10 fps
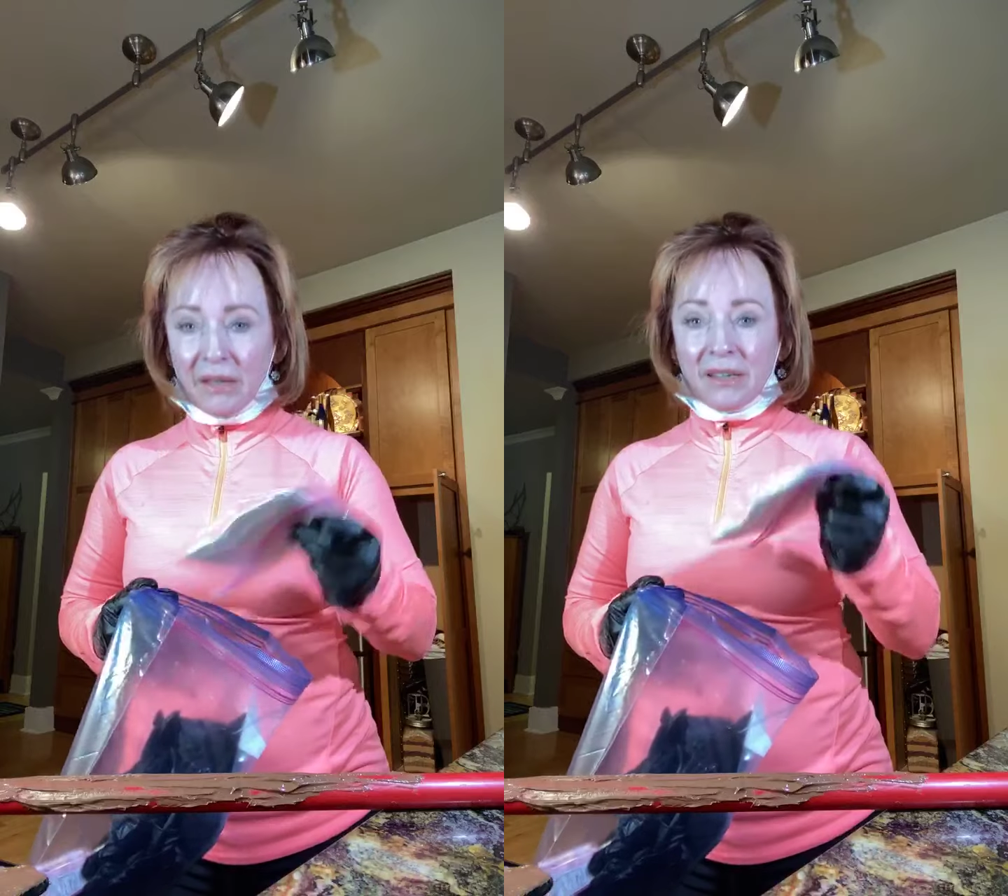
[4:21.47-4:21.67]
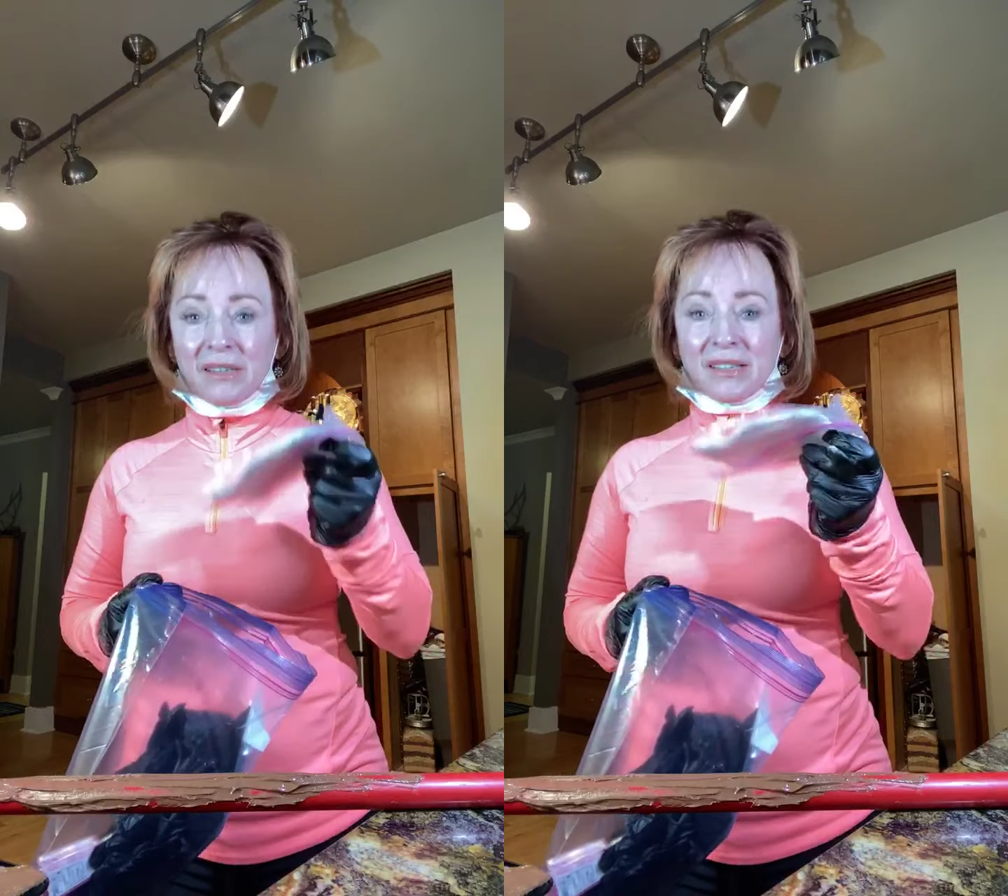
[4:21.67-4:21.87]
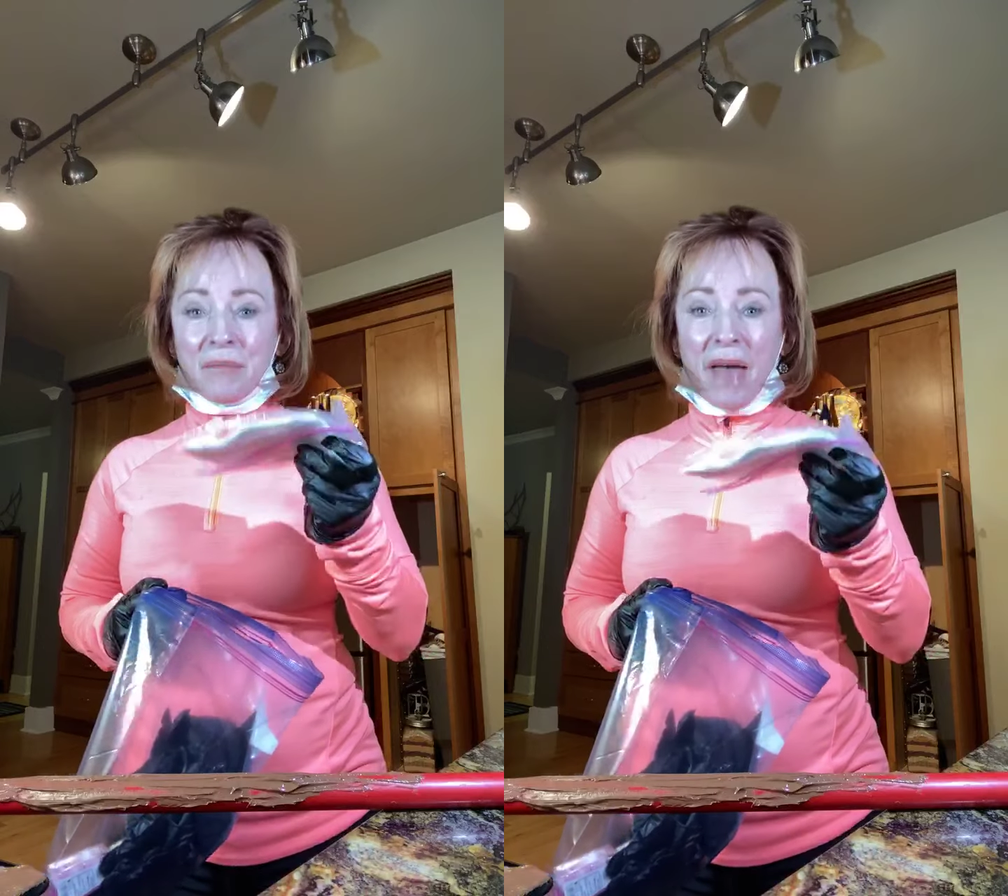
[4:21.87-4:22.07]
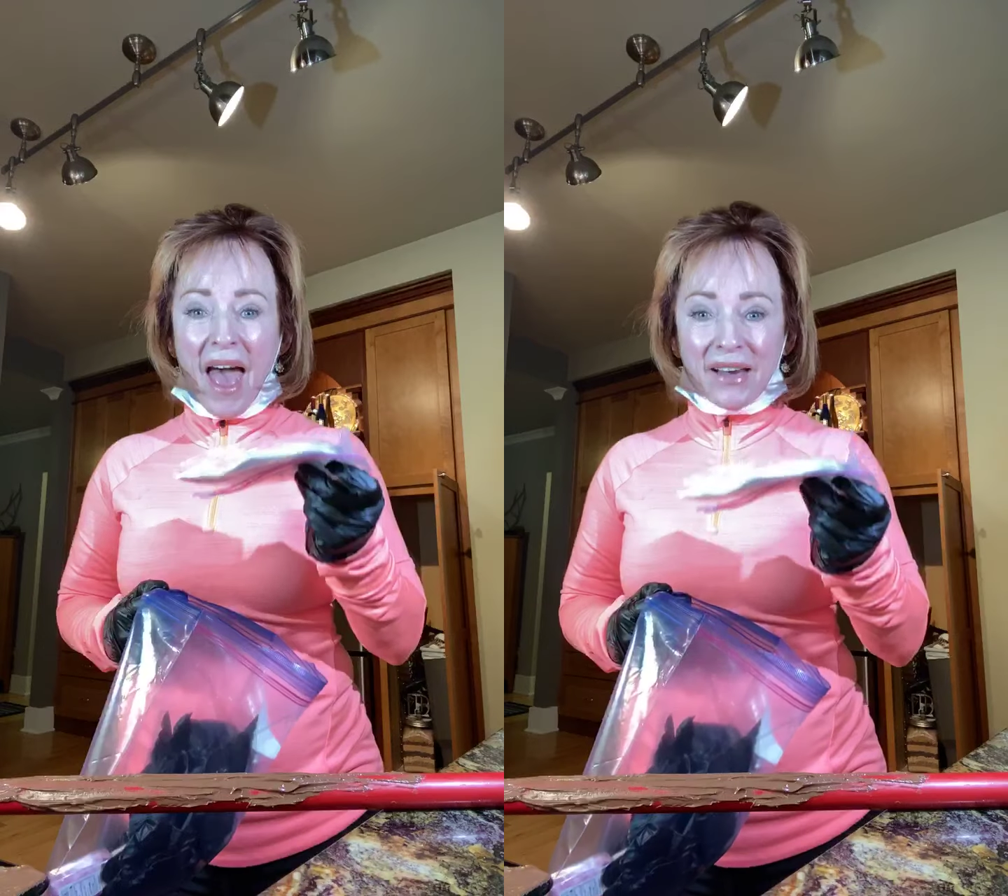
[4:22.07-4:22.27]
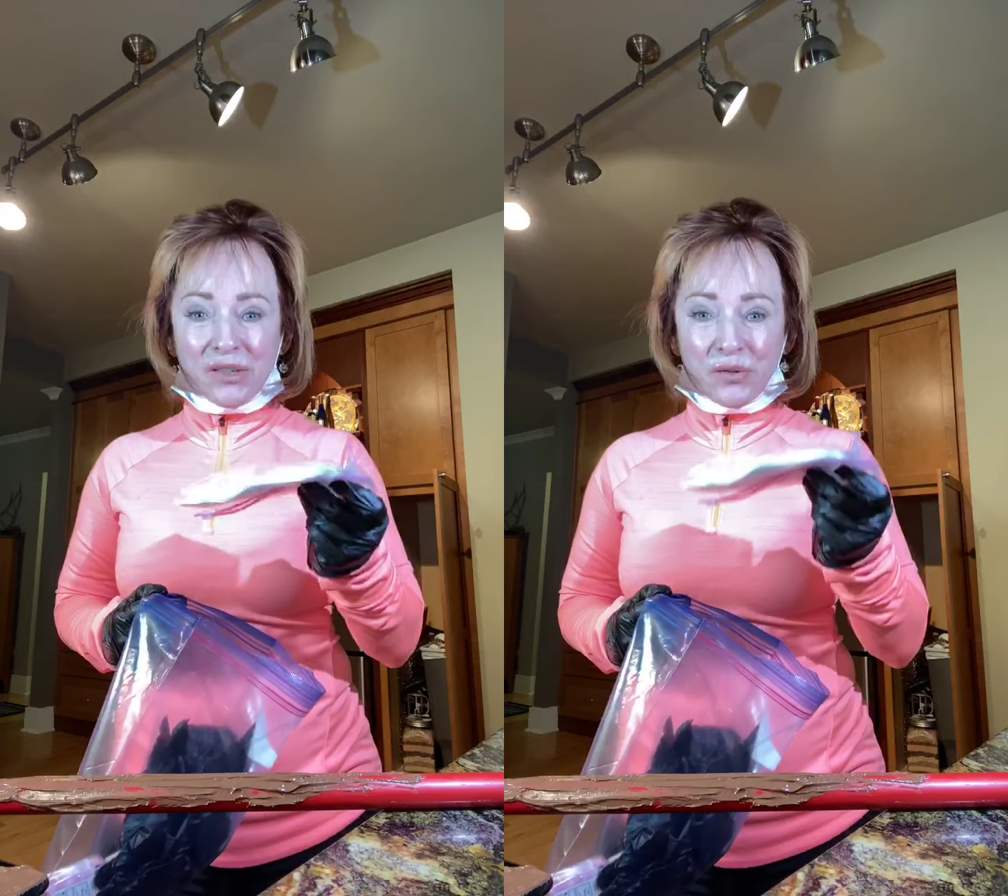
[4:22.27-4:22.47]
some
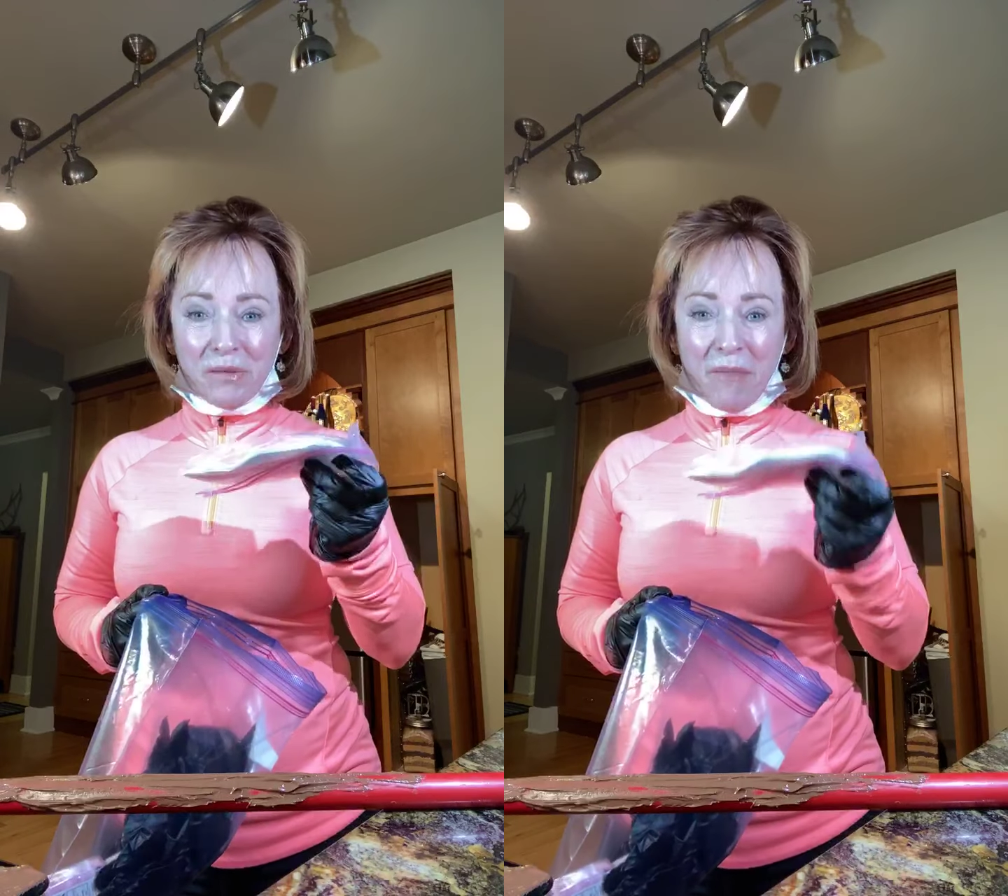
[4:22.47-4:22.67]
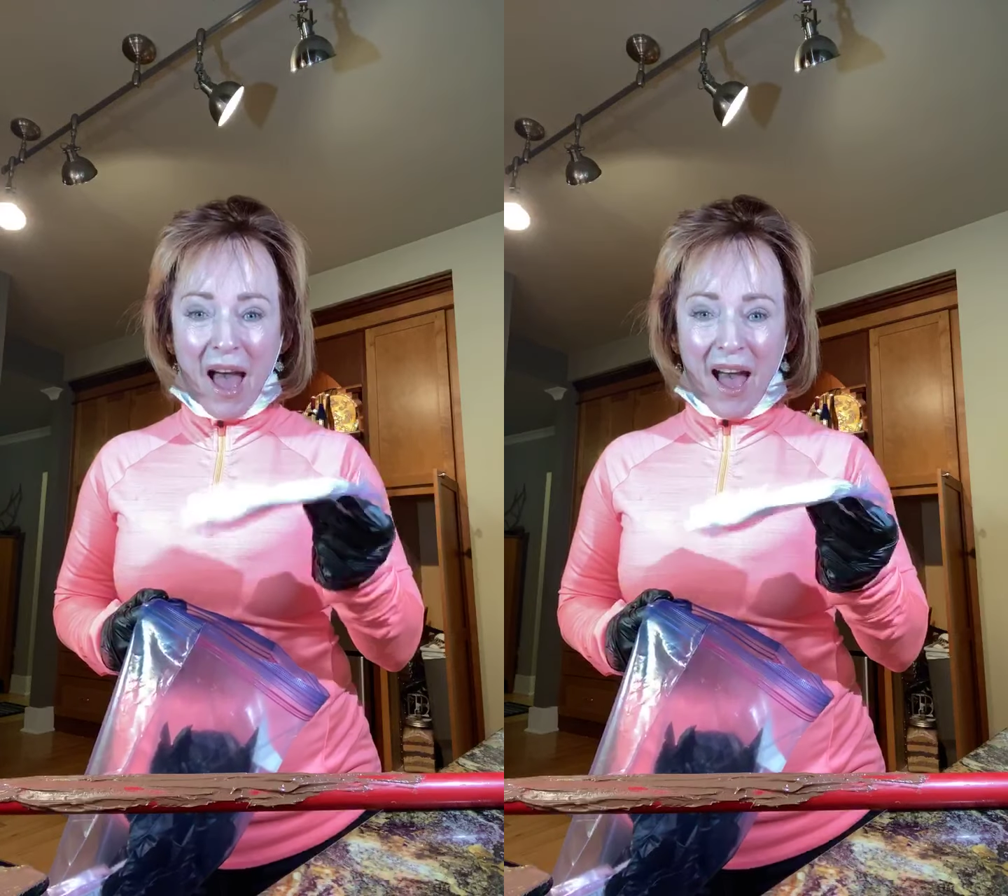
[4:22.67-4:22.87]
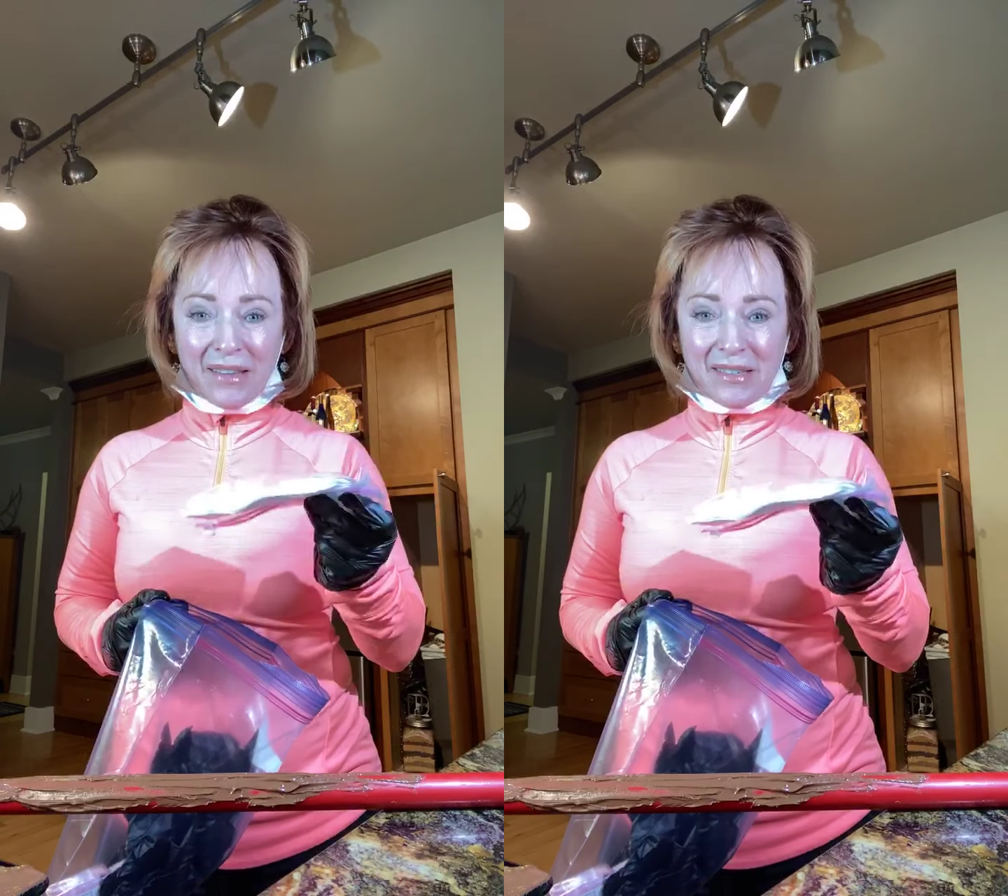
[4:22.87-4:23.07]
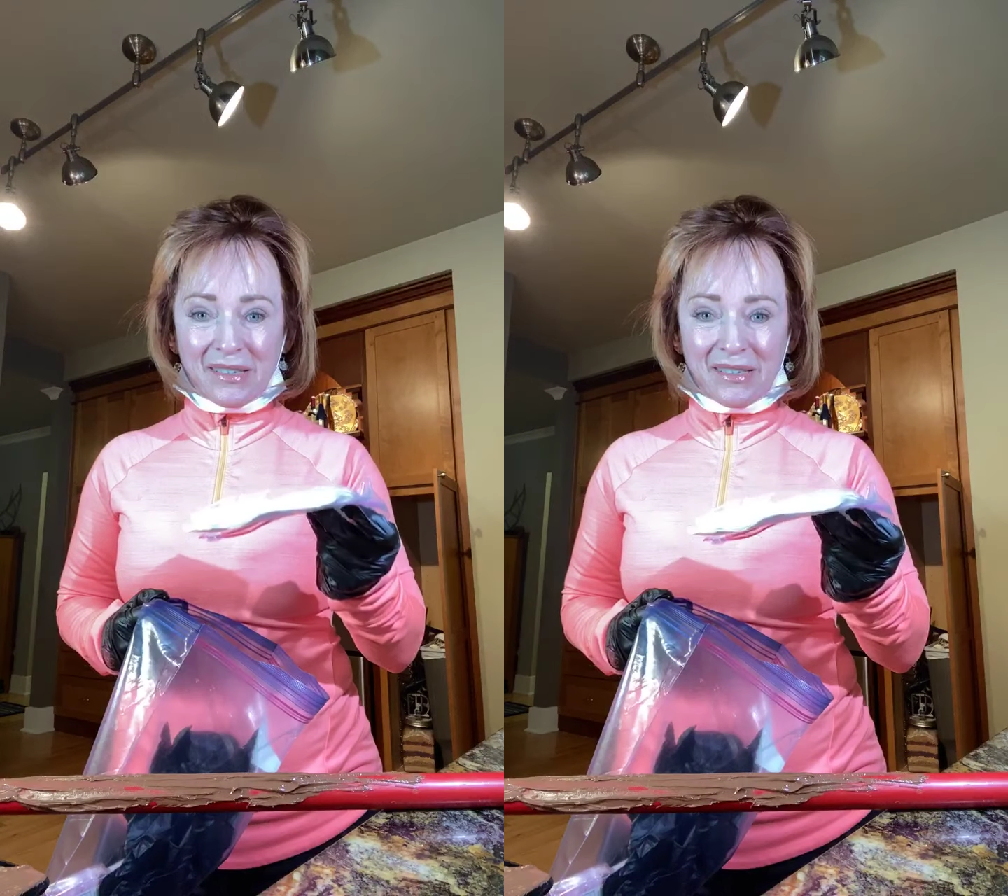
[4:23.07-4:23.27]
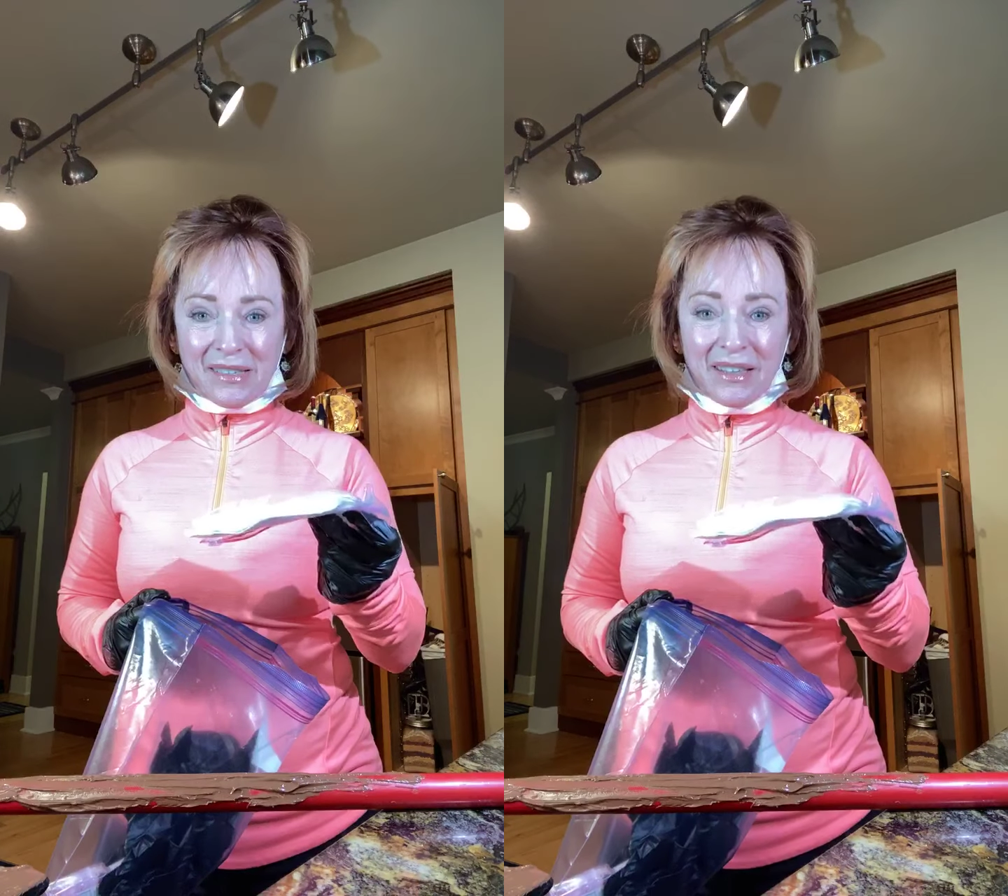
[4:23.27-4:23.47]
extra
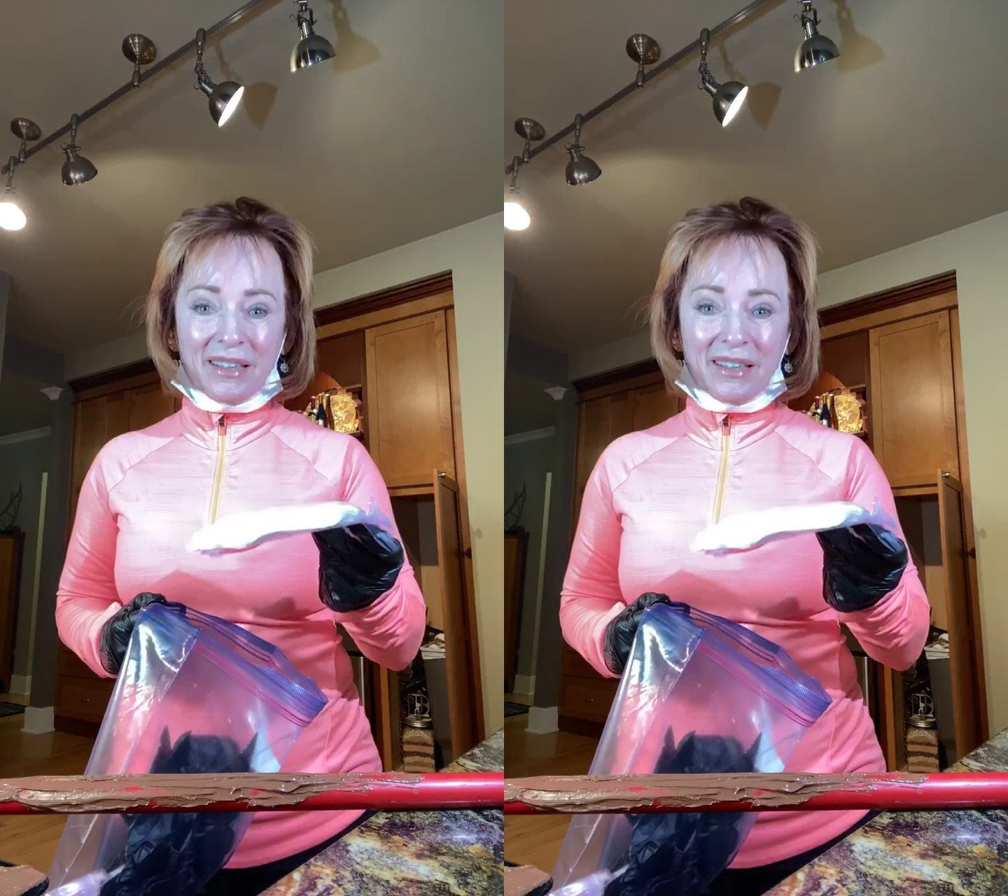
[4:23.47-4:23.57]
masks